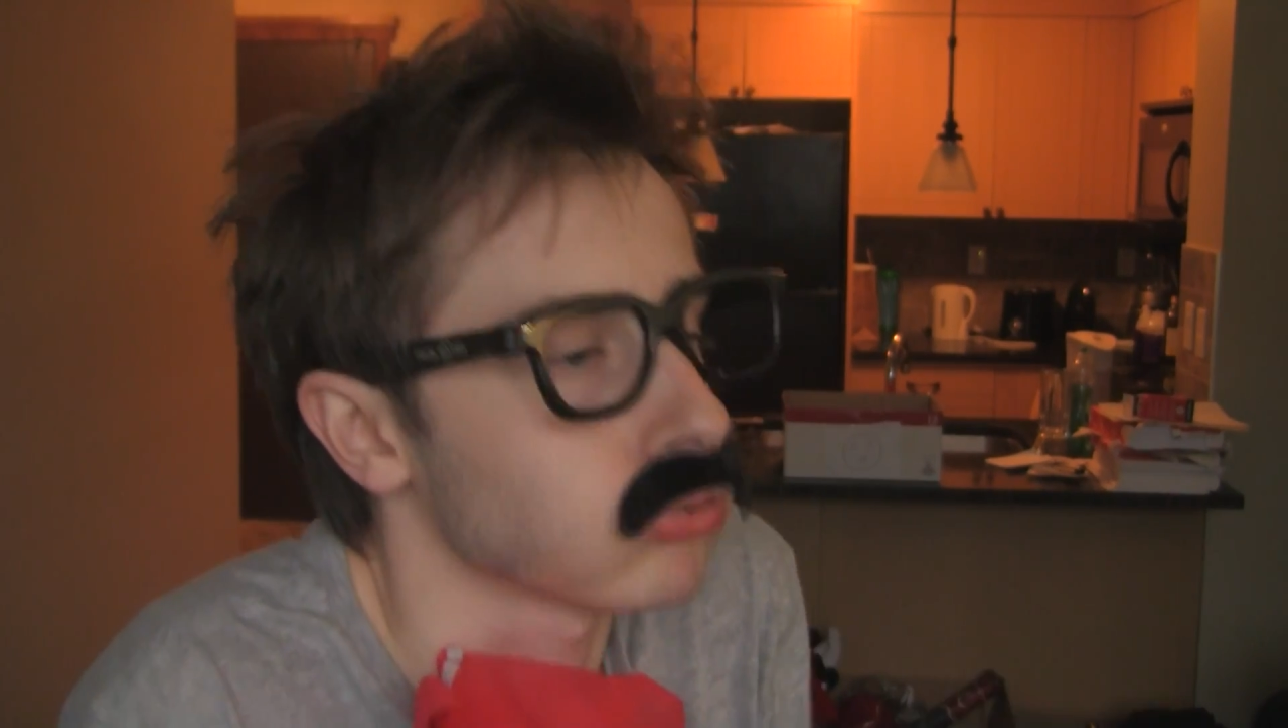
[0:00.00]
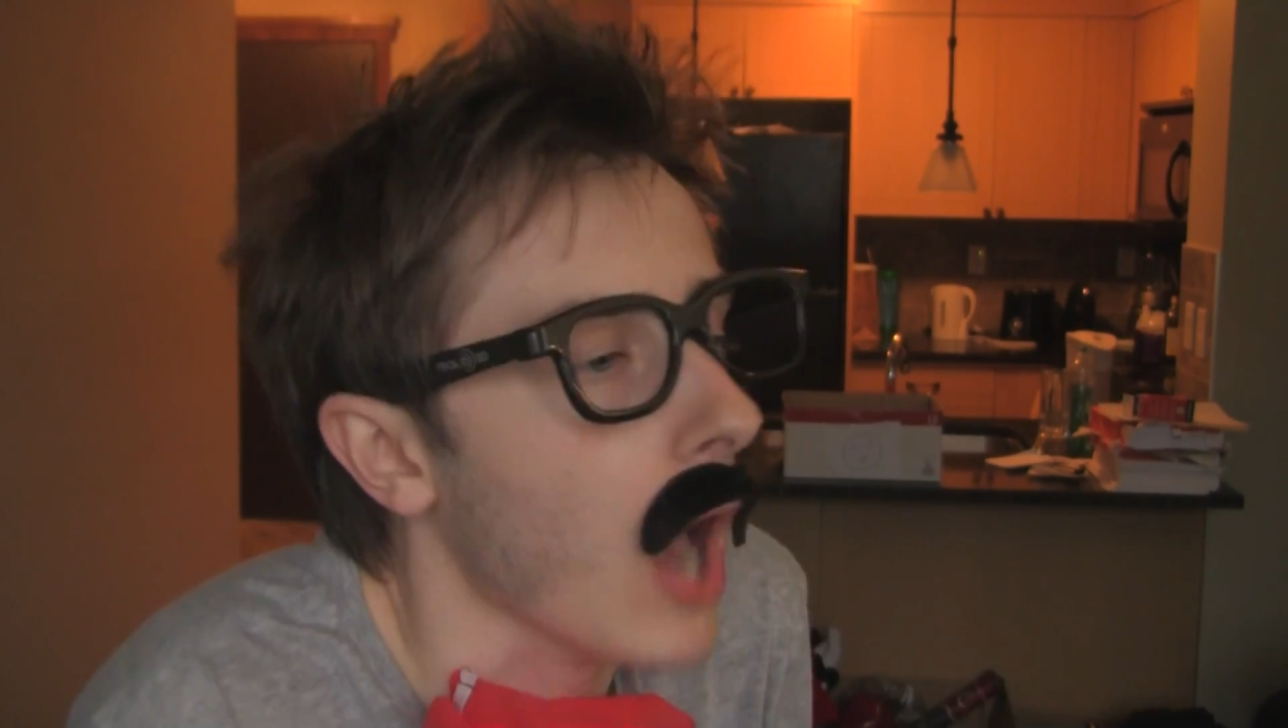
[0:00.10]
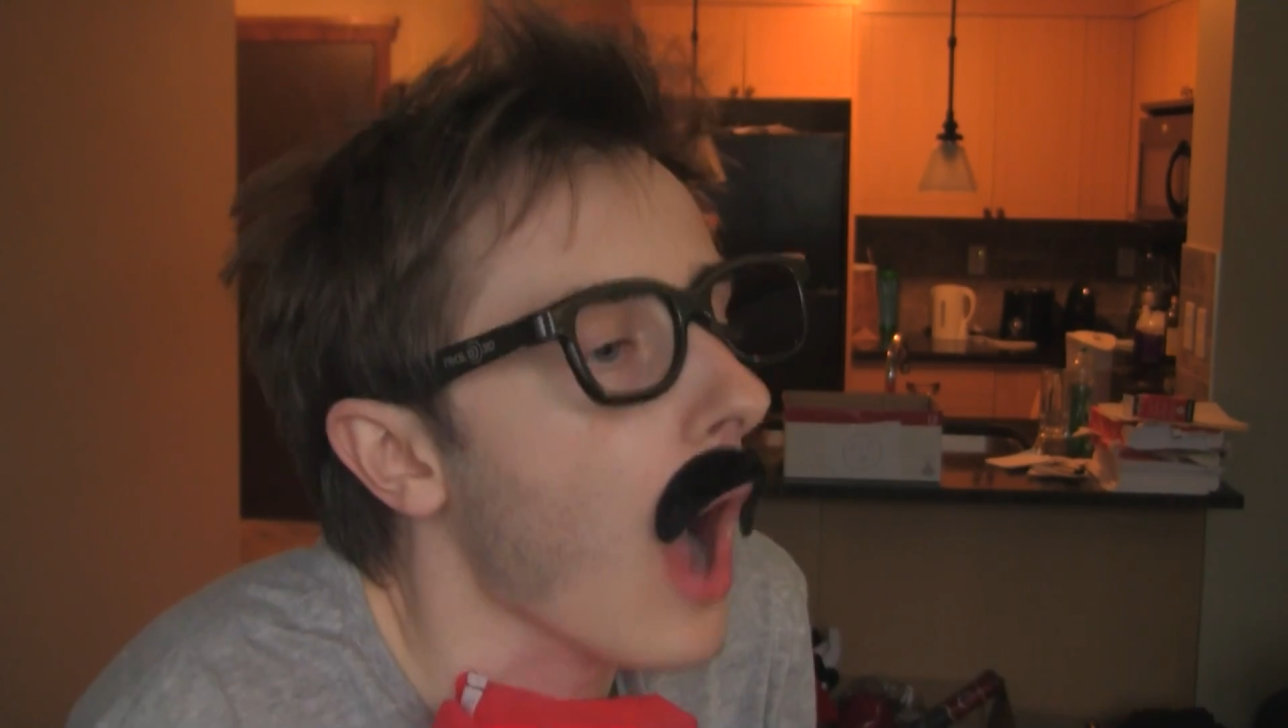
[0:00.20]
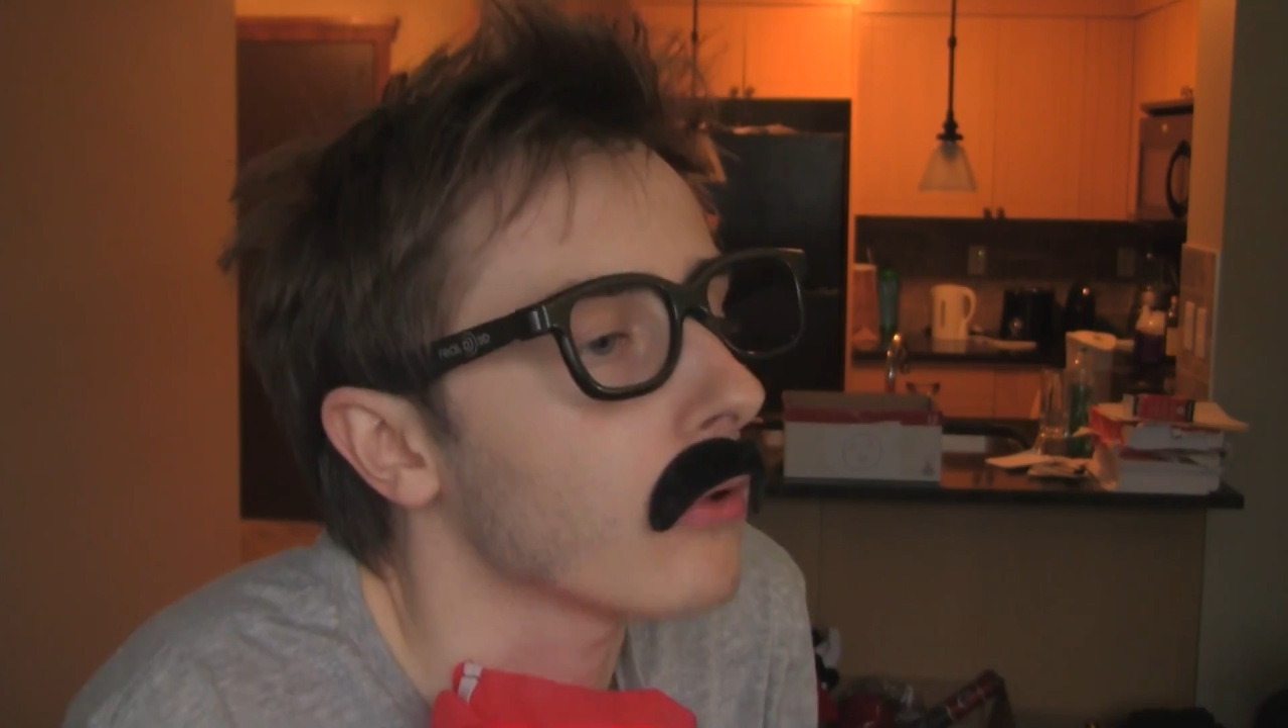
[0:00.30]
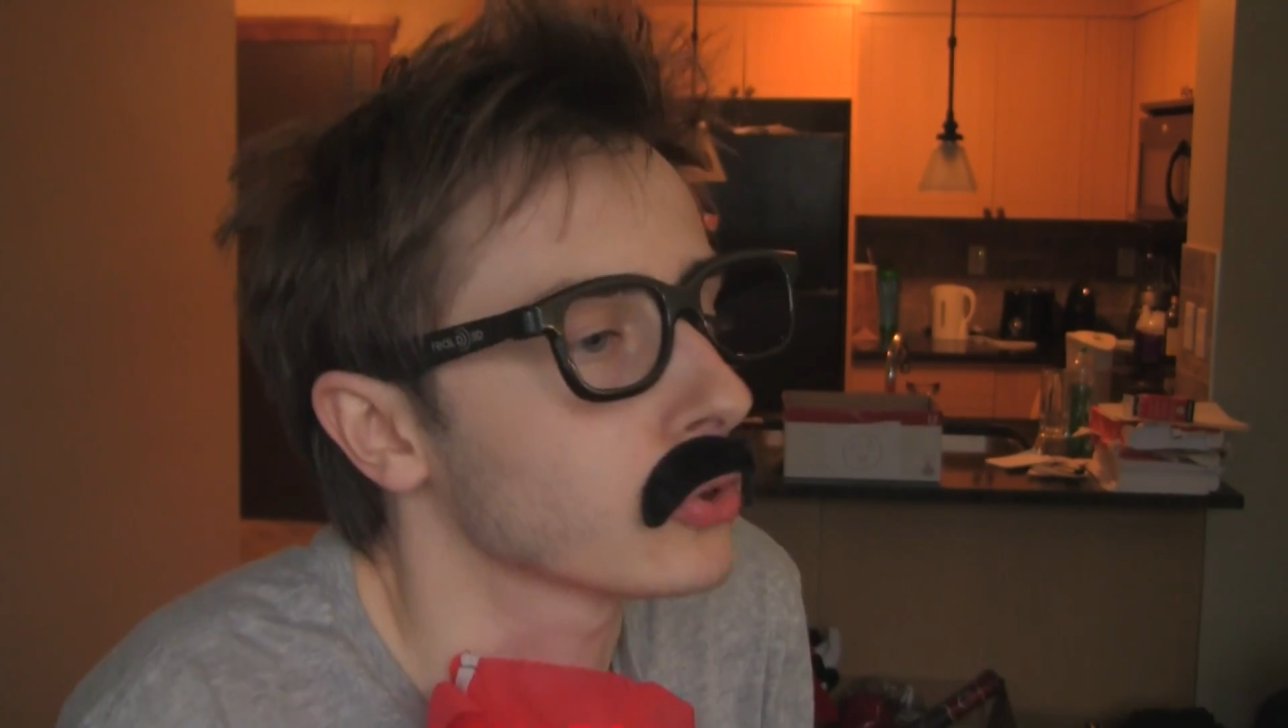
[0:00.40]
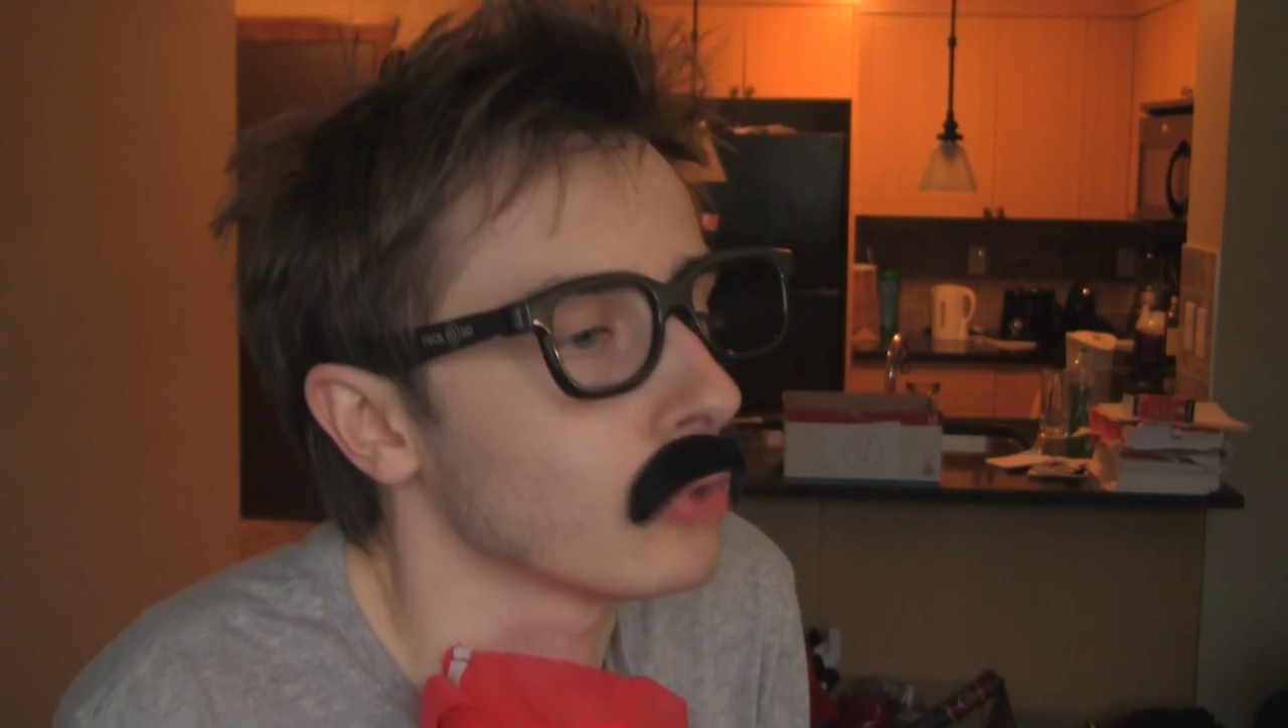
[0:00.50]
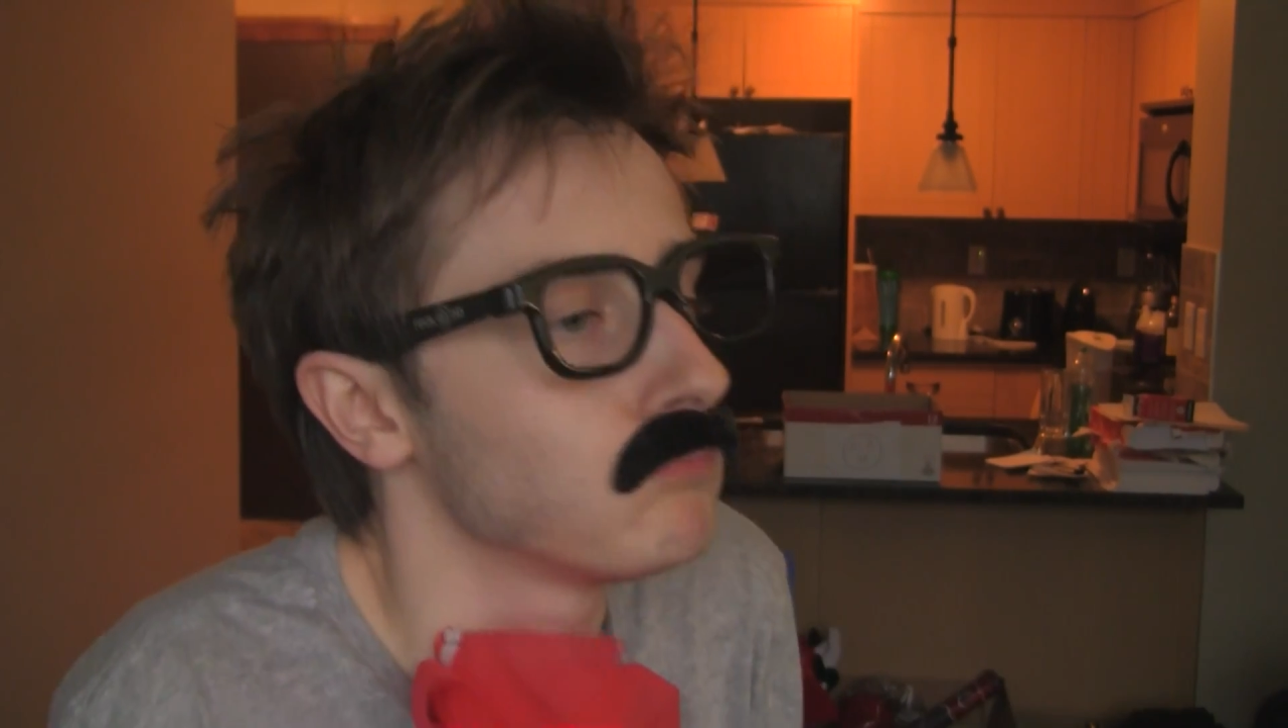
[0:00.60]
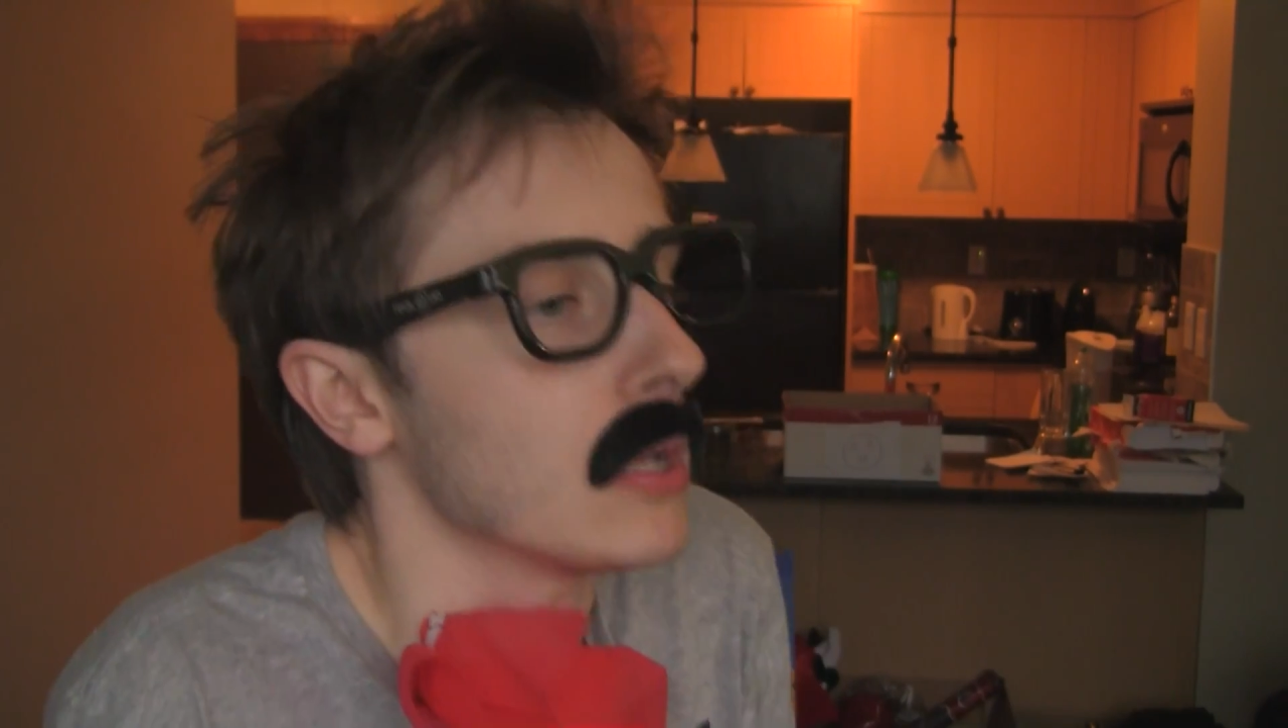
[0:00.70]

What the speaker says: proud to